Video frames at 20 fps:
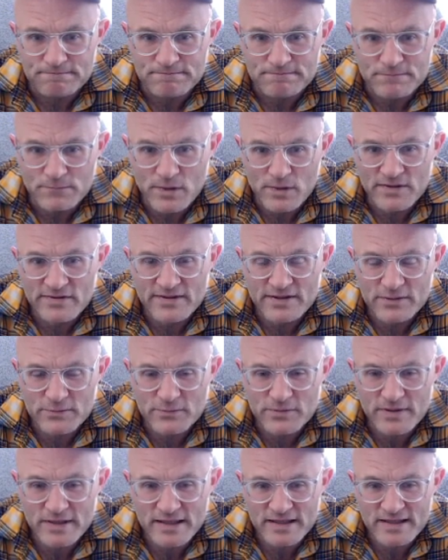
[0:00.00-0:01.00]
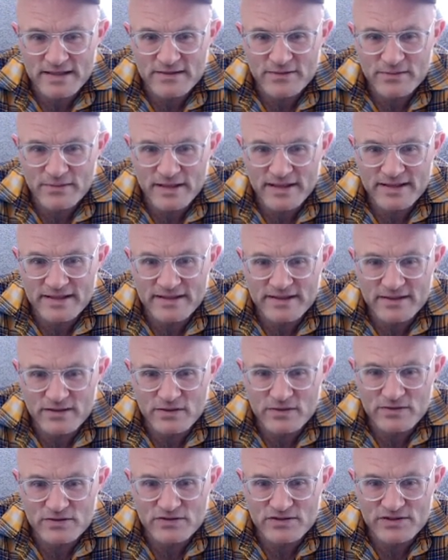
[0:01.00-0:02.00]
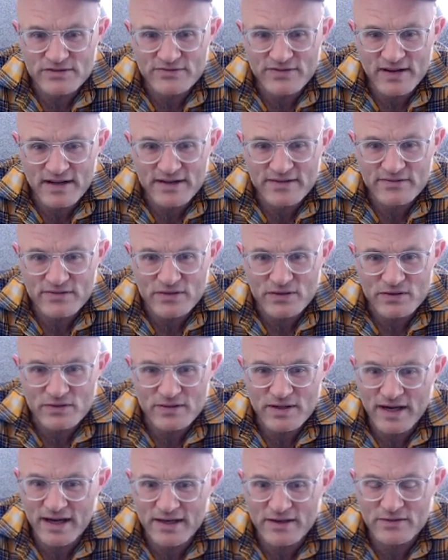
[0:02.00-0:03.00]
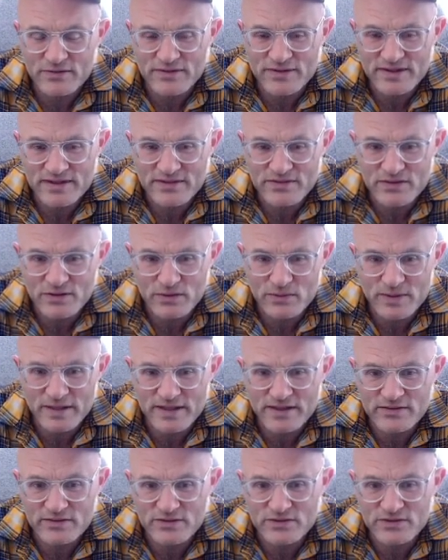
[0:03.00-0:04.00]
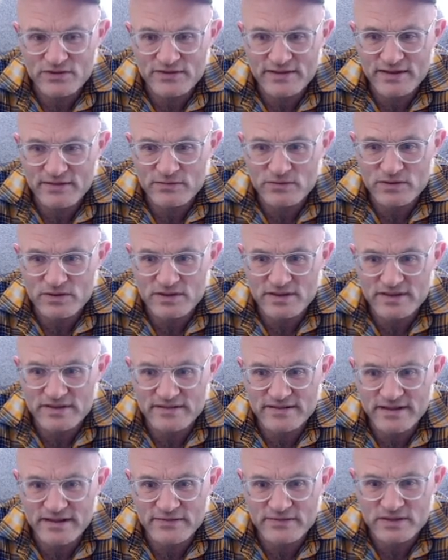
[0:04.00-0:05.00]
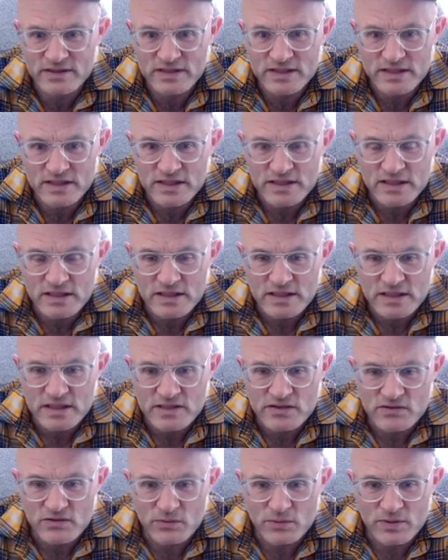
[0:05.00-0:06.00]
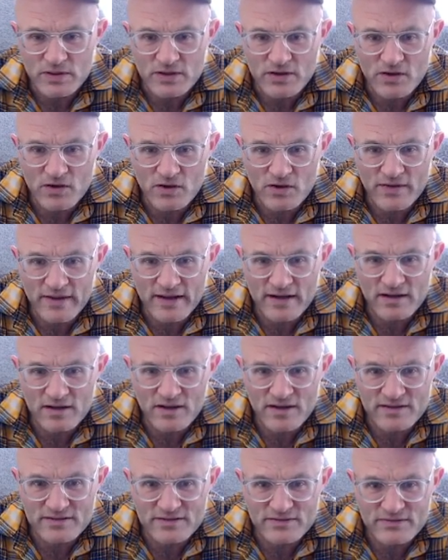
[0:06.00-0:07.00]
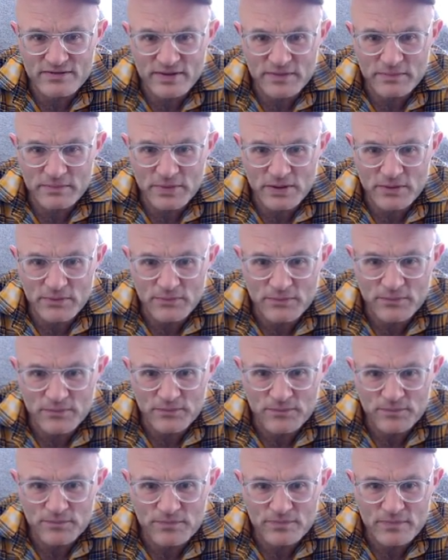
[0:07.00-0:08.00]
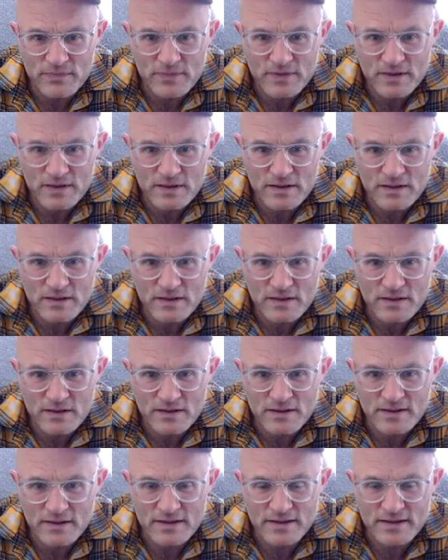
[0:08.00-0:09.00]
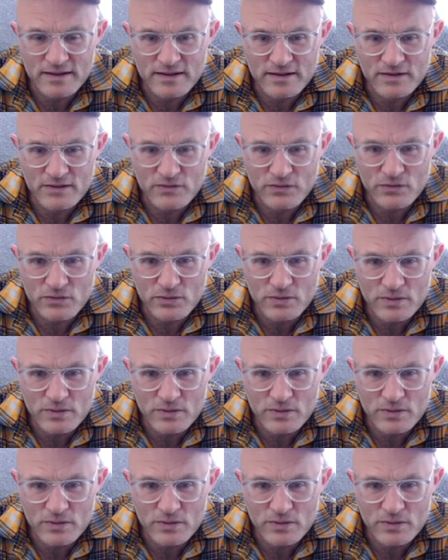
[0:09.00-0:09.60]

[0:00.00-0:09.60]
Was he really threatening to go to G5, though? I don't think so, right? Because you just have Rook D7. So we're going to call that a loss of tempo. King E2.